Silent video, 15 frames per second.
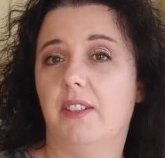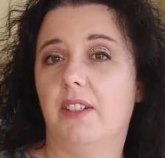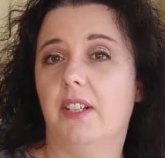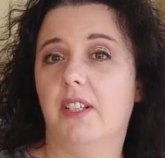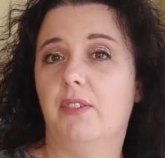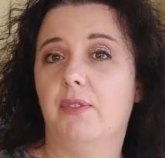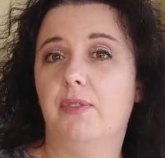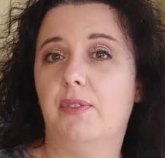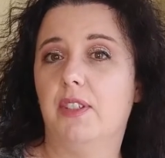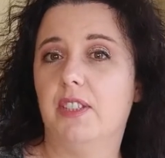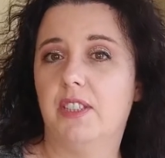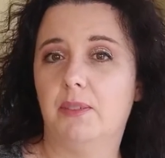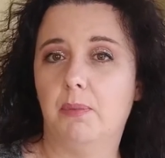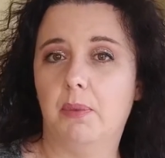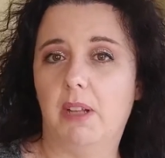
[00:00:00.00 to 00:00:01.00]
in
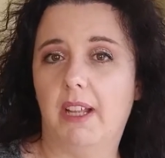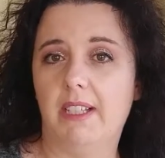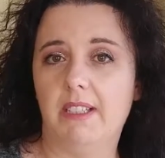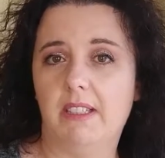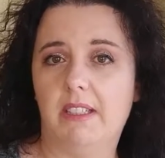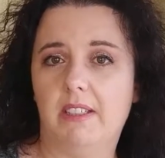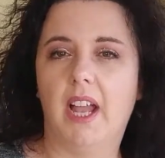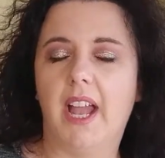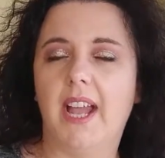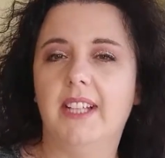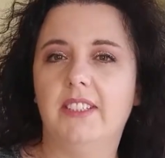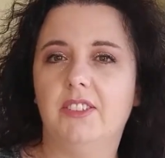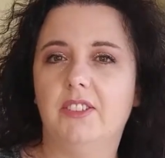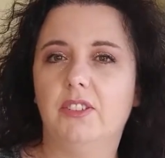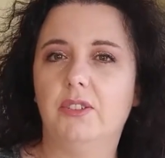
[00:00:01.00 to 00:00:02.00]
first place
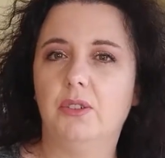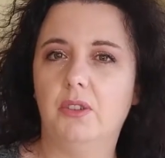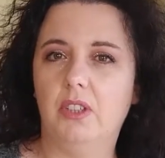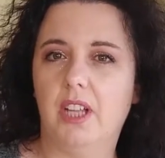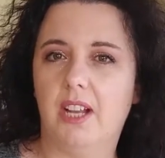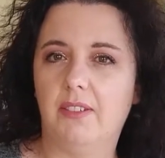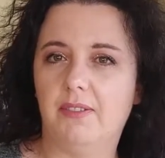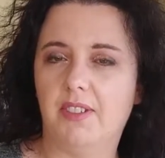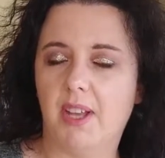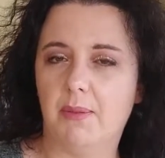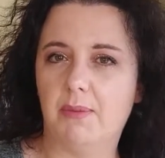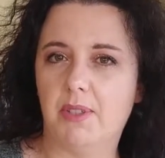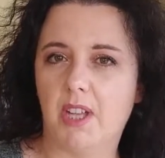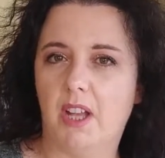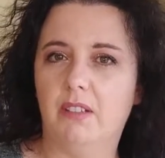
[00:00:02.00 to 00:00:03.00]
and to love
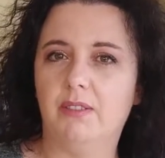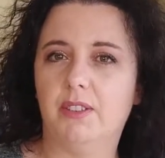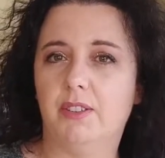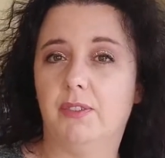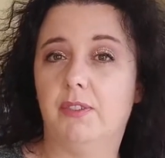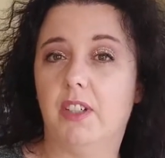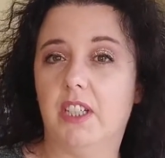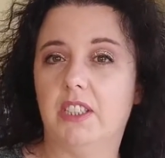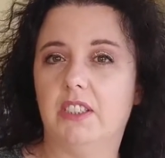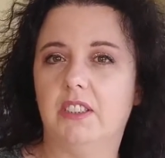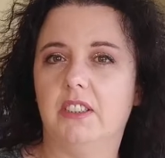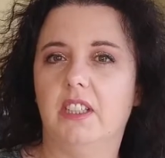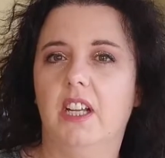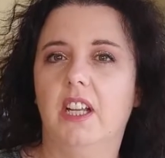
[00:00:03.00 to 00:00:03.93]
themselves first,